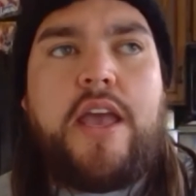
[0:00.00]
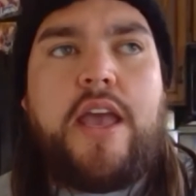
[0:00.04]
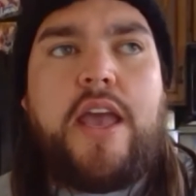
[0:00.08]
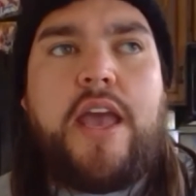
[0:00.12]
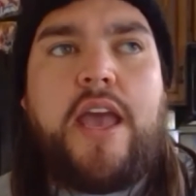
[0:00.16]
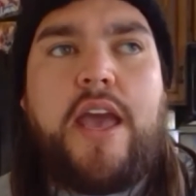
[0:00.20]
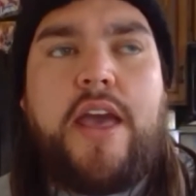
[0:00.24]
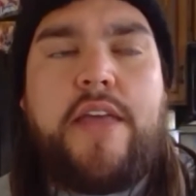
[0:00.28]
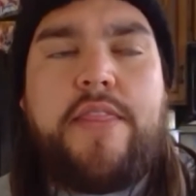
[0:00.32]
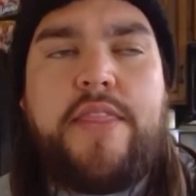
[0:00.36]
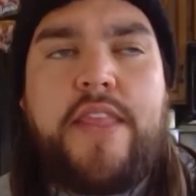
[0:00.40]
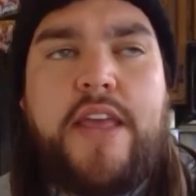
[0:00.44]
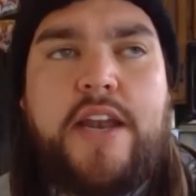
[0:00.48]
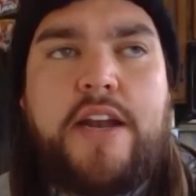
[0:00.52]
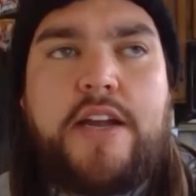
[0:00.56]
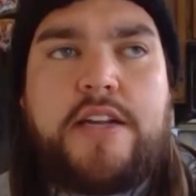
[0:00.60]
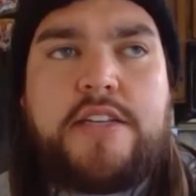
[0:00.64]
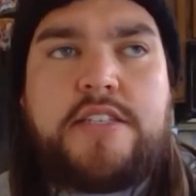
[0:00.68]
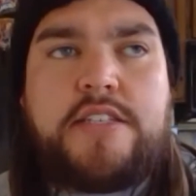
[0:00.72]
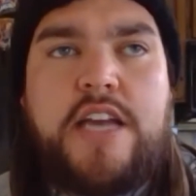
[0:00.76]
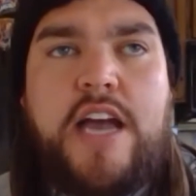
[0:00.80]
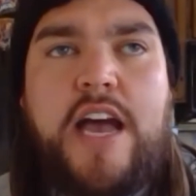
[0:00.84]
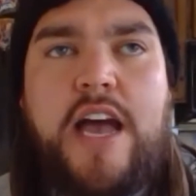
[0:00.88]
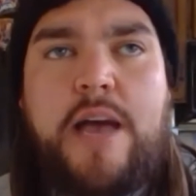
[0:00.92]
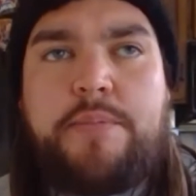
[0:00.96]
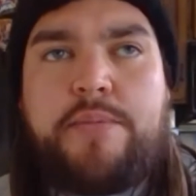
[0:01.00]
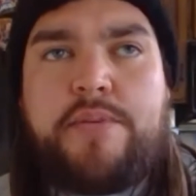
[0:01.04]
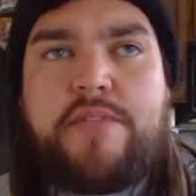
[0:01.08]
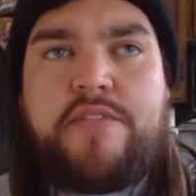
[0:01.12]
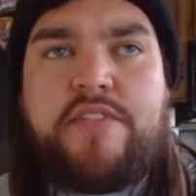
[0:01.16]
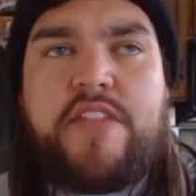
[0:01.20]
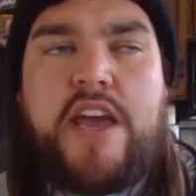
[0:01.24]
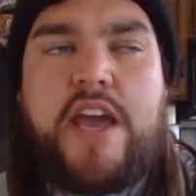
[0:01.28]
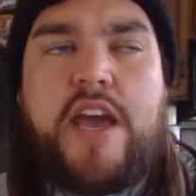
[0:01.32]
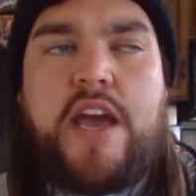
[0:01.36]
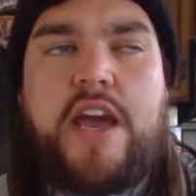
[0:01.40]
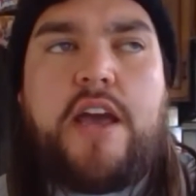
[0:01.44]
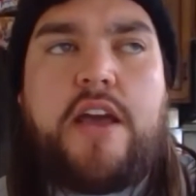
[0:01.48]
And then on top of
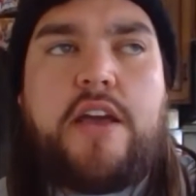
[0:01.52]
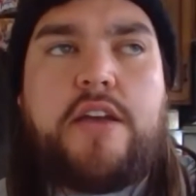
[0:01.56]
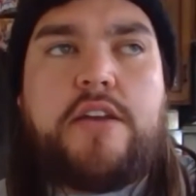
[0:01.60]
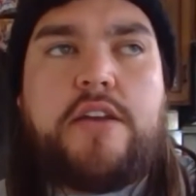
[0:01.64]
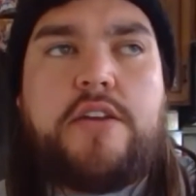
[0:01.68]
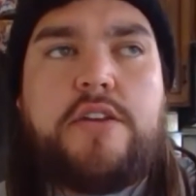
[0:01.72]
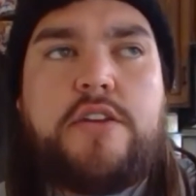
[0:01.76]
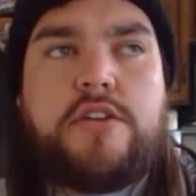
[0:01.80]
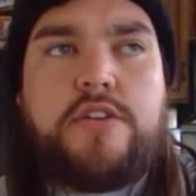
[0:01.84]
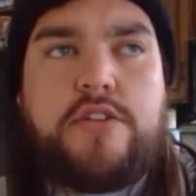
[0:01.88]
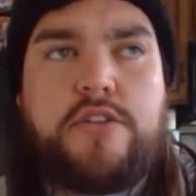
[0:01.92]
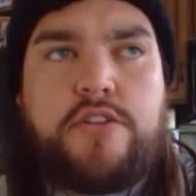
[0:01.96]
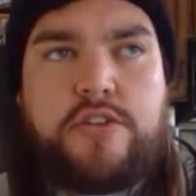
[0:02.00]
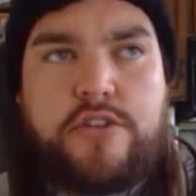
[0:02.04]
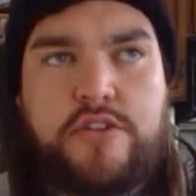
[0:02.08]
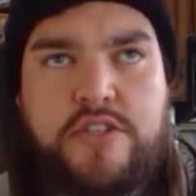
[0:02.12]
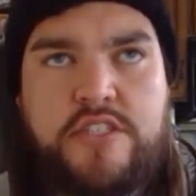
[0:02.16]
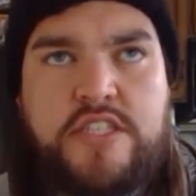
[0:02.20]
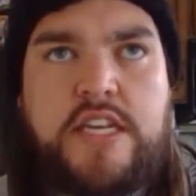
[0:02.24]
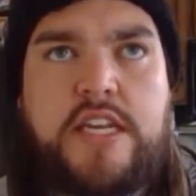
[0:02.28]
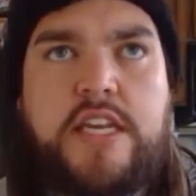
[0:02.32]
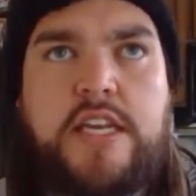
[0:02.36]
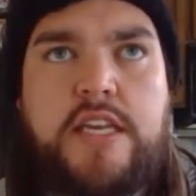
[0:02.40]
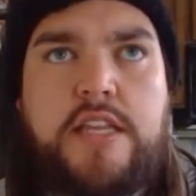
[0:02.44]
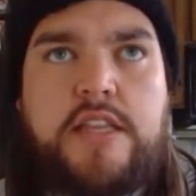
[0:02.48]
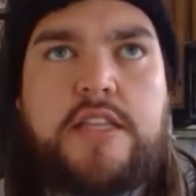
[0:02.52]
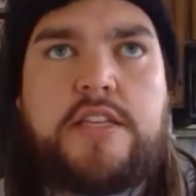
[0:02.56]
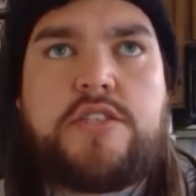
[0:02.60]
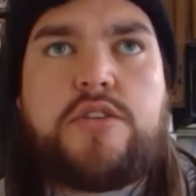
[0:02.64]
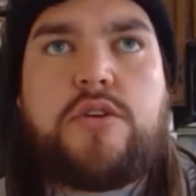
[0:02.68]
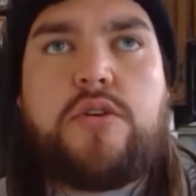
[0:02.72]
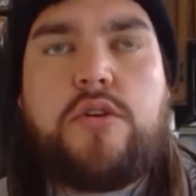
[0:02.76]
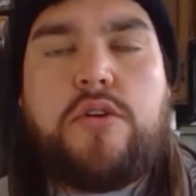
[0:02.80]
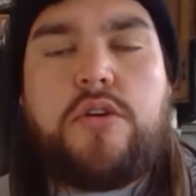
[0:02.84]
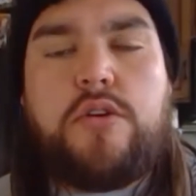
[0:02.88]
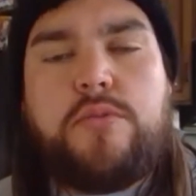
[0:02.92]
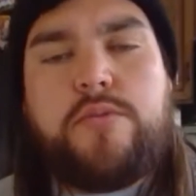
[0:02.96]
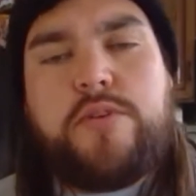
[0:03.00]
that, you're digging this
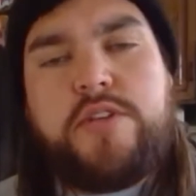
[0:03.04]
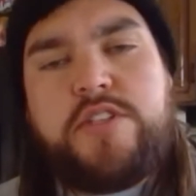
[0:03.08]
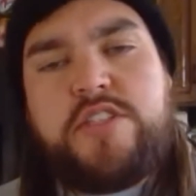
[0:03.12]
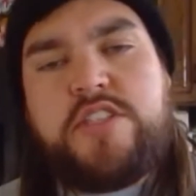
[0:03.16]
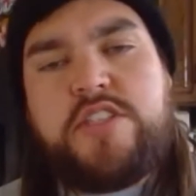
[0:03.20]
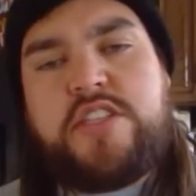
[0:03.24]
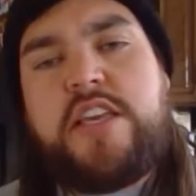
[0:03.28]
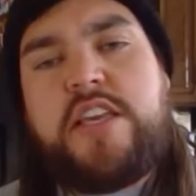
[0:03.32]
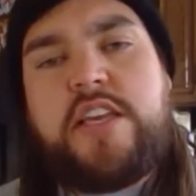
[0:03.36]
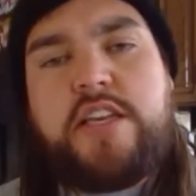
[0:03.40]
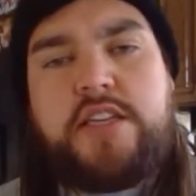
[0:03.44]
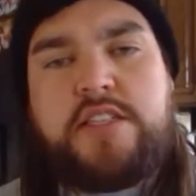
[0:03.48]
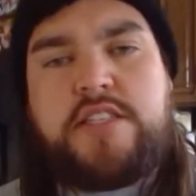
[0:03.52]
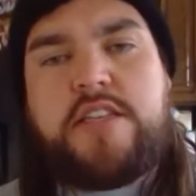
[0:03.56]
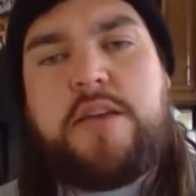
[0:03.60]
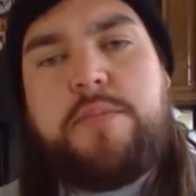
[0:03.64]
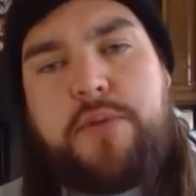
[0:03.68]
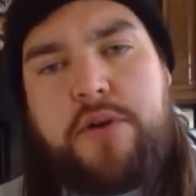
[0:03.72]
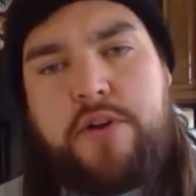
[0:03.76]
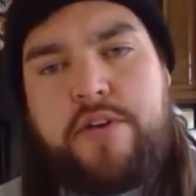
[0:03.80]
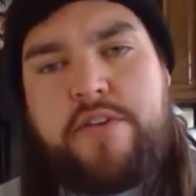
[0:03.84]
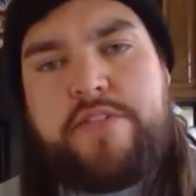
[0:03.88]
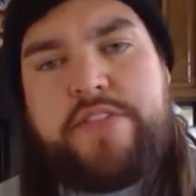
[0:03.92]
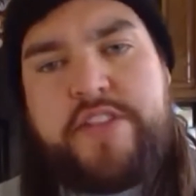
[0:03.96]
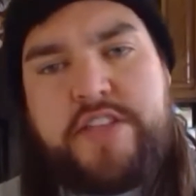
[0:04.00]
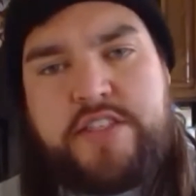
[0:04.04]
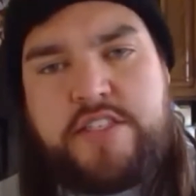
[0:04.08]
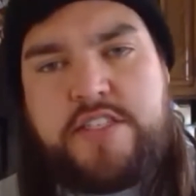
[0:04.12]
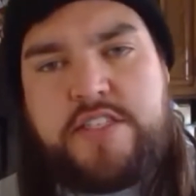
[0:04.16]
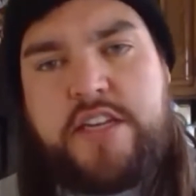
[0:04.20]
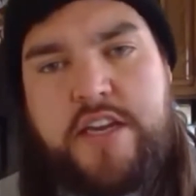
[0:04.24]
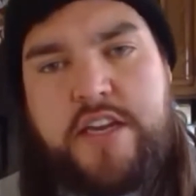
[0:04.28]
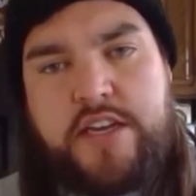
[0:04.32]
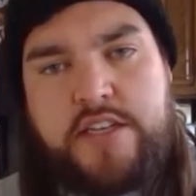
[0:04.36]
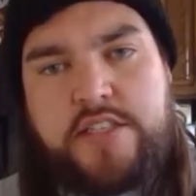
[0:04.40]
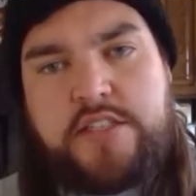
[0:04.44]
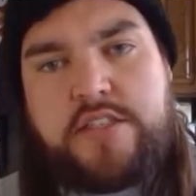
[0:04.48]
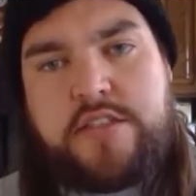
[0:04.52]
hole, which kicks up all this
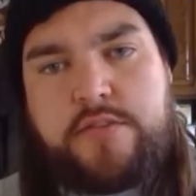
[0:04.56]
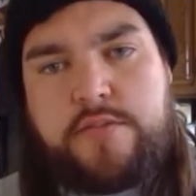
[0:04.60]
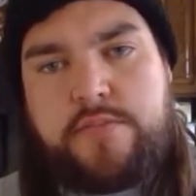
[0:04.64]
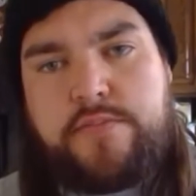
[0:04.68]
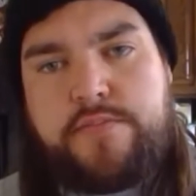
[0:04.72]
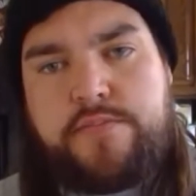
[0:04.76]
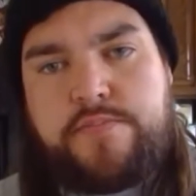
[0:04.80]
dust.